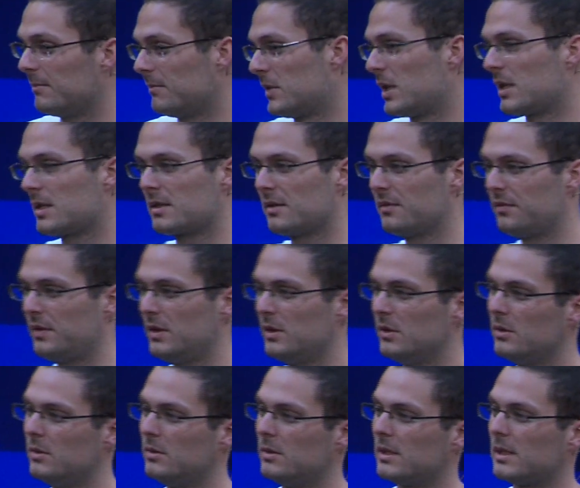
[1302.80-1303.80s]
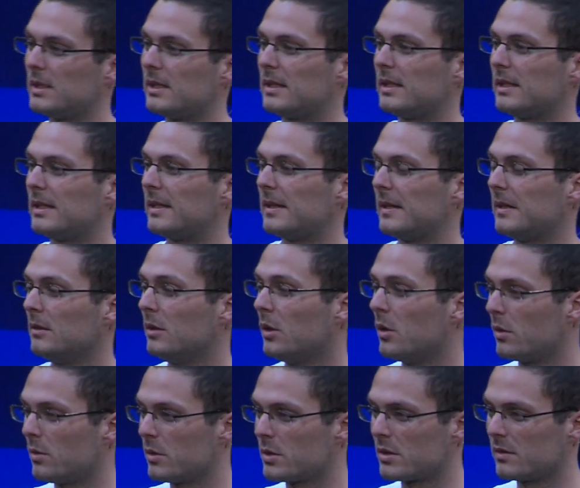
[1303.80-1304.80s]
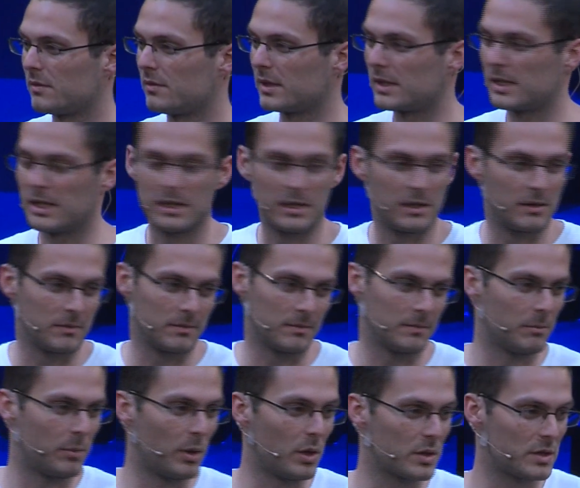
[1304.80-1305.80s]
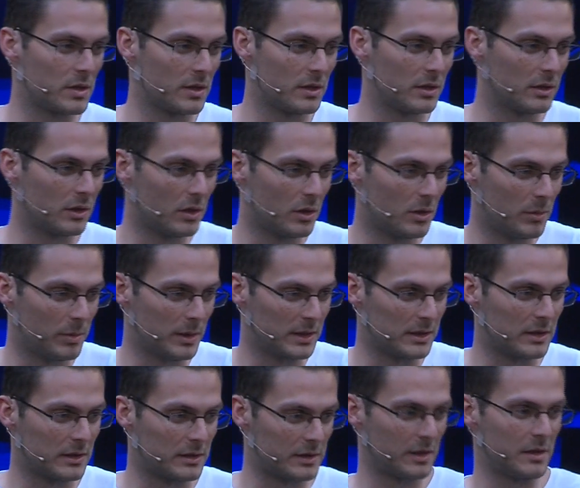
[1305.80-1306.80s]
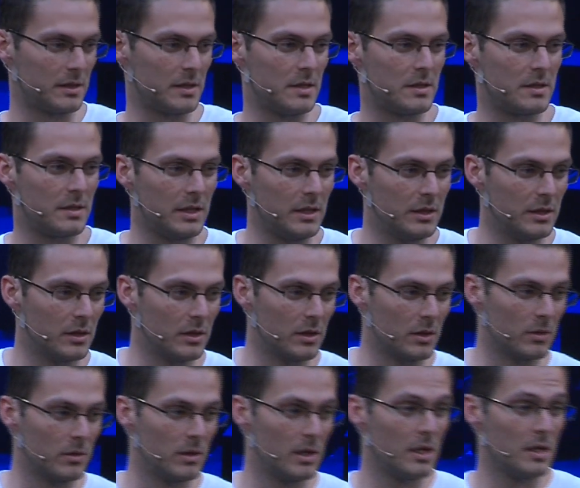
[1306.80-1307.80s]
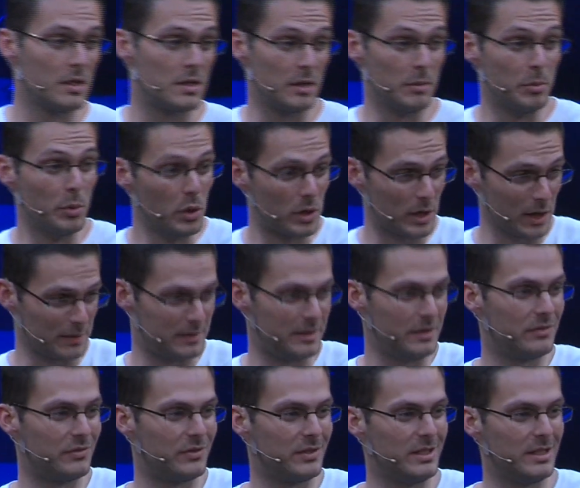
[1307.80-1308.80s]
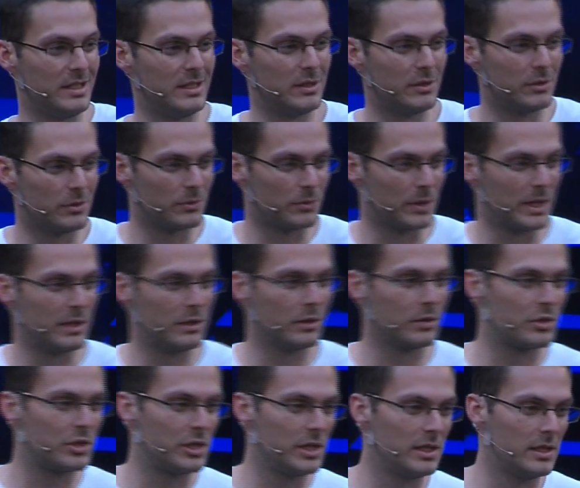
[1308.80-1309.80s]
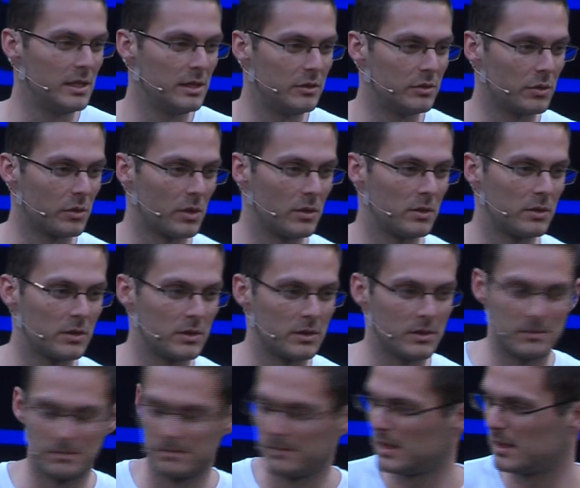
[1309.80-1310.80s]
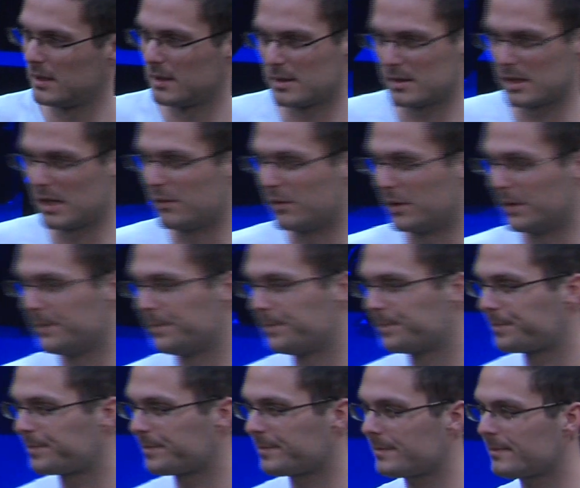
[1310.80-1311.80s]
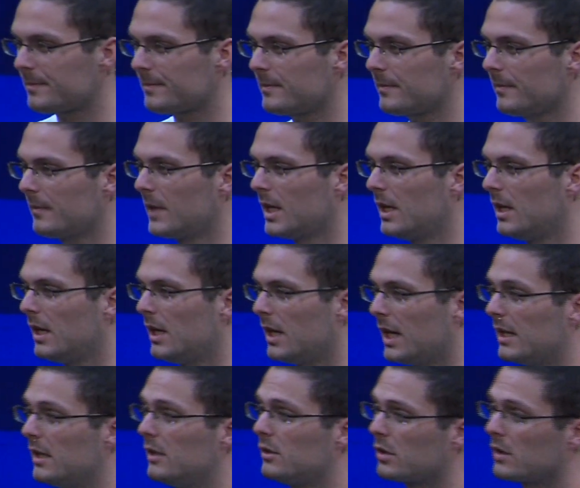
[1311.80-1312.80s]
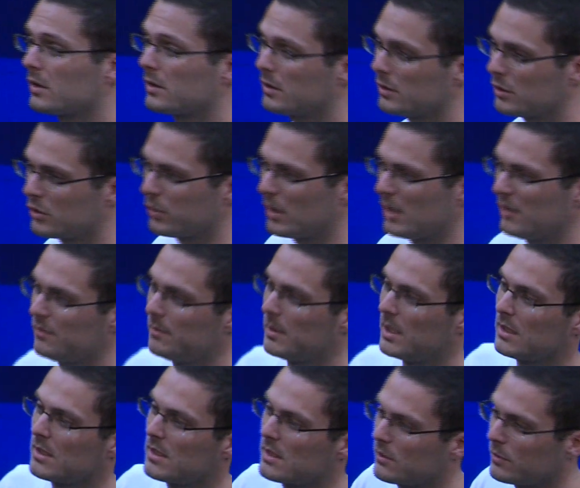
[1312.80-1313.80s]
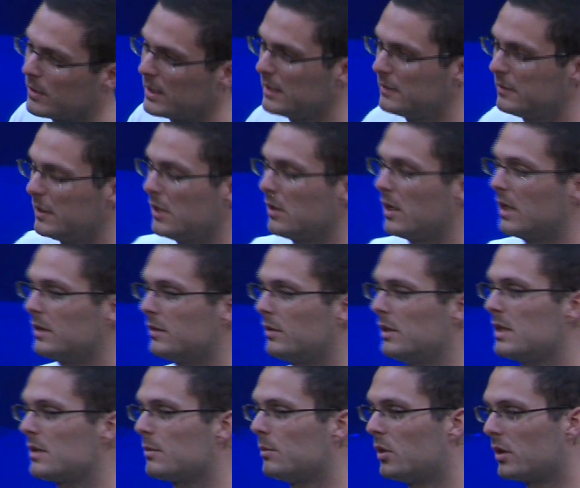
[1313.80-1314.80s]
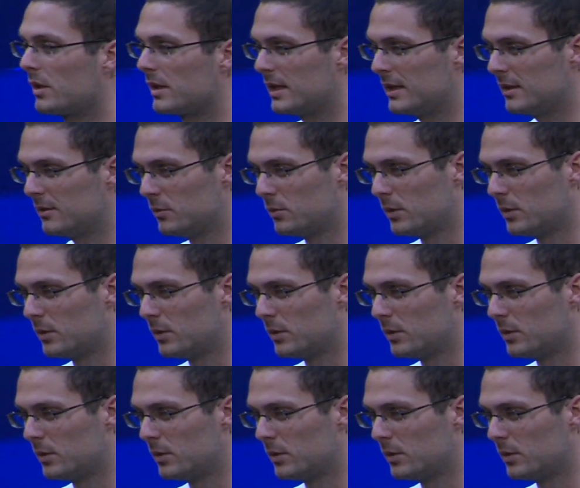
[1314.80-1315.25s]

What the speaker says: Just a few logos over there: Boston Globe, Under 30 CEO, Sibuka TV, Radio Chin in Toronto, several. And in total, 12 months, 23 countries, more than